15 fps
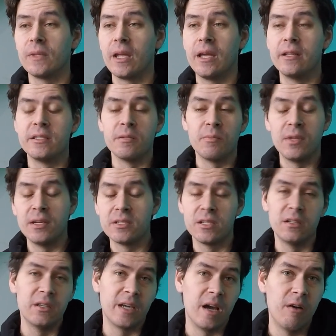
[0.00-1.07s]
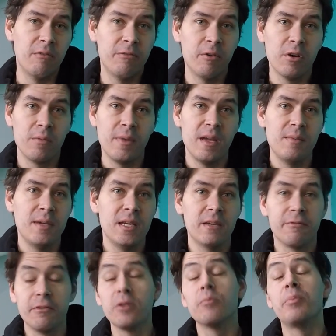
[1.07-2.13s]
some things to look out for maybe if
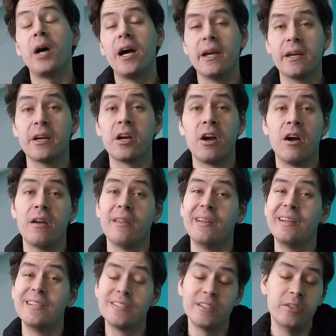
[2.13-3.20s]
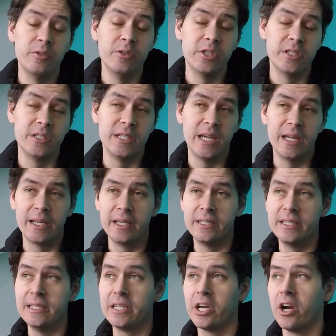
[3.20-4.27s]
you're buying a car that is a 2JZ
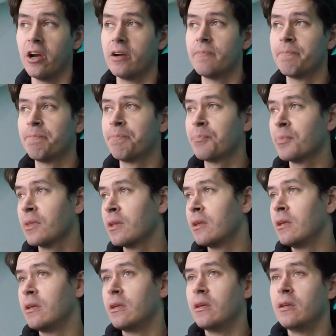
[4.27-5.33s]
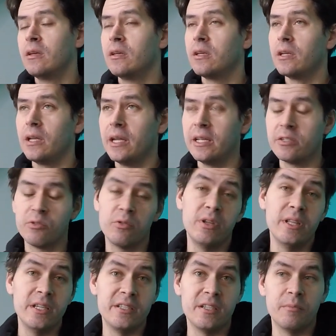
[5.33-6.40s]
NAT car. It's really
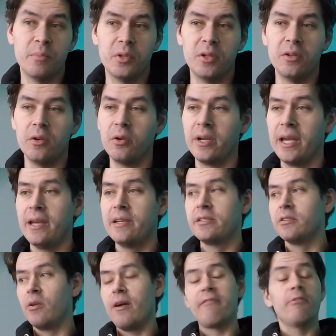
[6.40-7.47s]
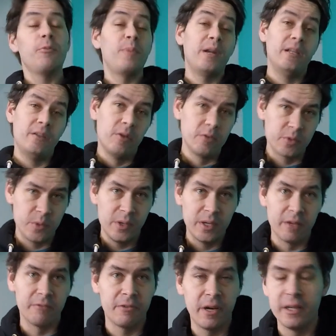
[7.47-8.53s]
simple, okay? So everybody knows where you can
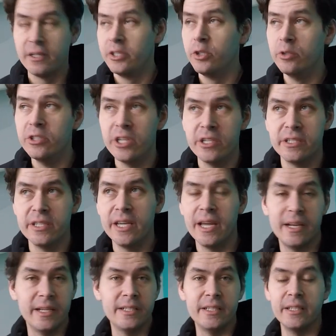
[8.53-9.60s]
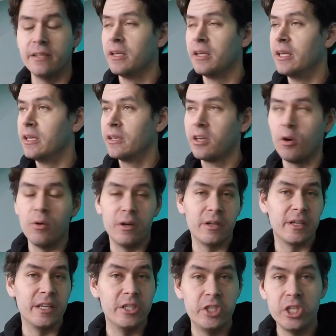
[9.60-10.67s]
find a 2JZ NAT. Go on to
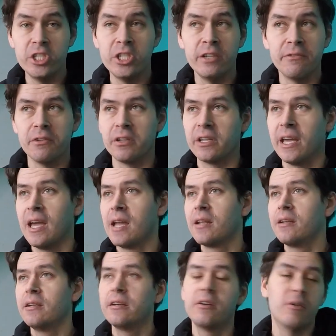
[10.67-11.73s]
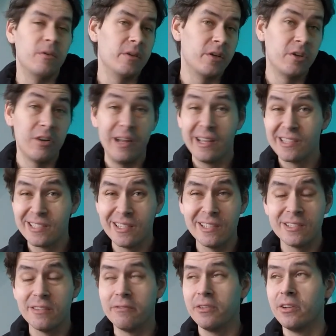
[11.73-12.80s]
Kijiji if you're in Canada, go on to Craigslist
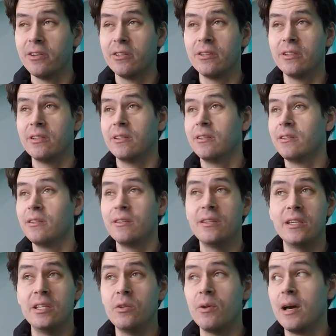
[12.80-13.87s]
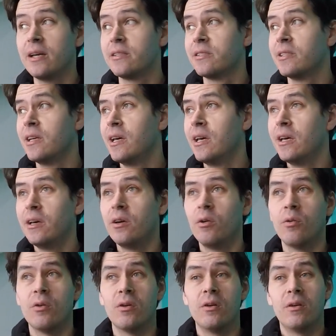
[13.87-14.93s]
if you're in the US,
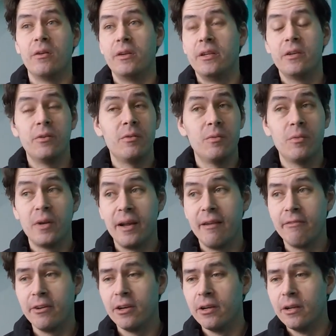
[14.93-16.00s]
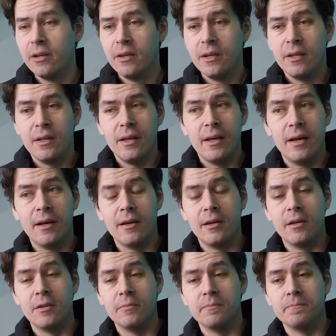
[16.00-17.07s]
or whatever.
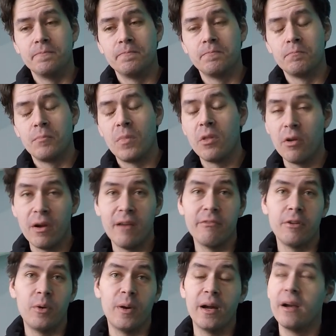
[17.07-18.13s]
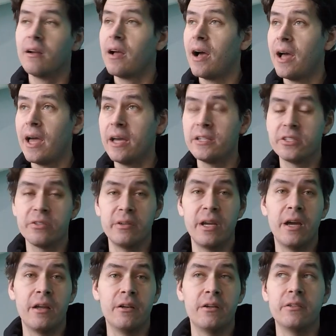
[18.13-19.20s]
They're everywhere.
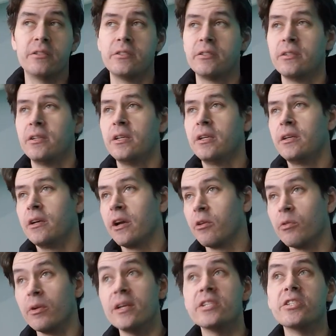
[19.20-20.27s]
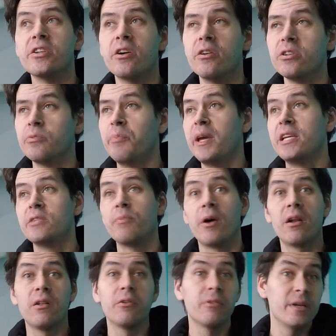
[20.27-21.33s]
IS300s, Aristos, base model
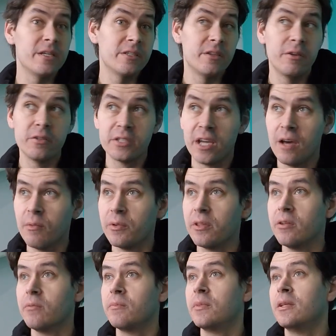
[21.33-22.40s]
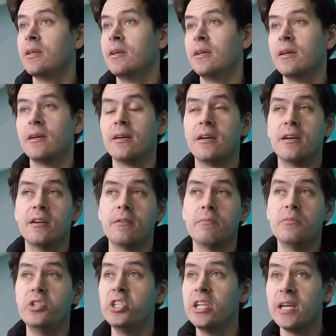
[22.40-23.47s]
Aristos come with them.
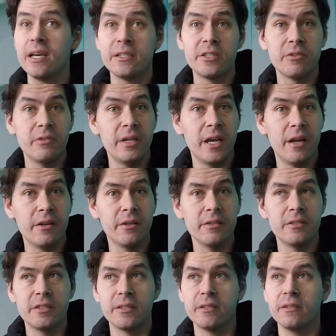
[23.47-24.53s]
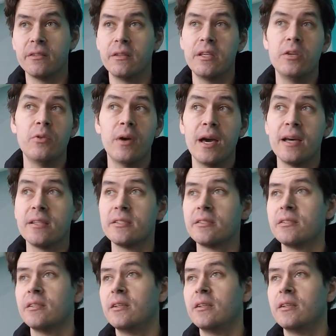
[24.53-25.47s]
GS300s in the US,